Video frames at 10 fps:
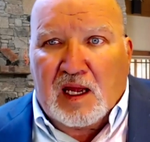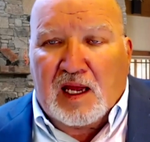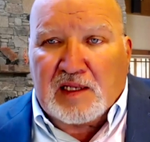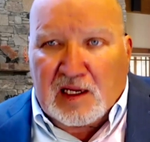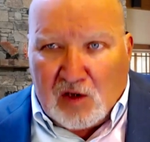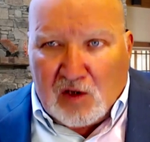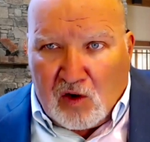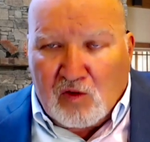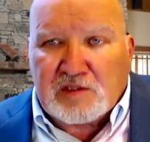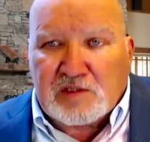and I
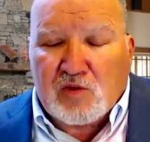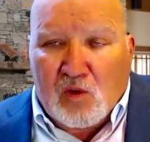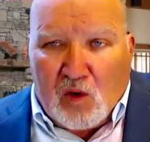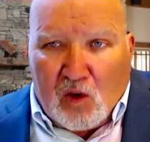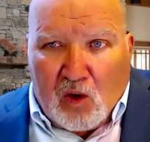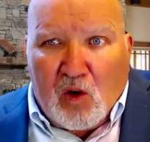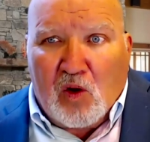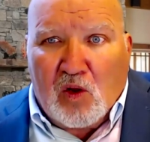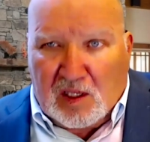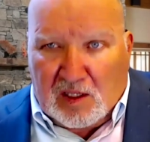owe it to
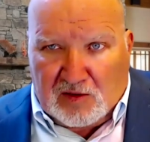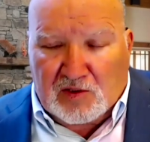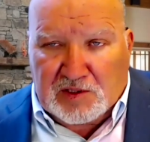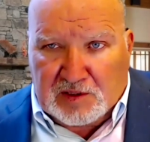all others,